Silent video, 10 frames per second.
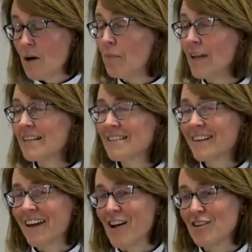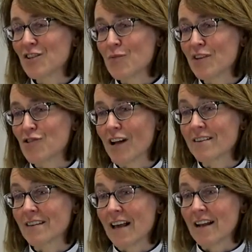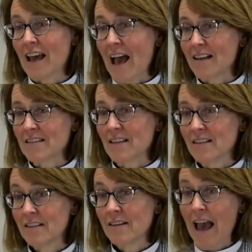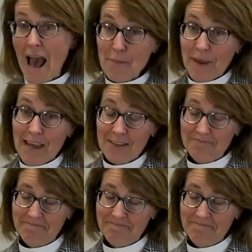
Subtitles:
Blessed can also be translated as happy.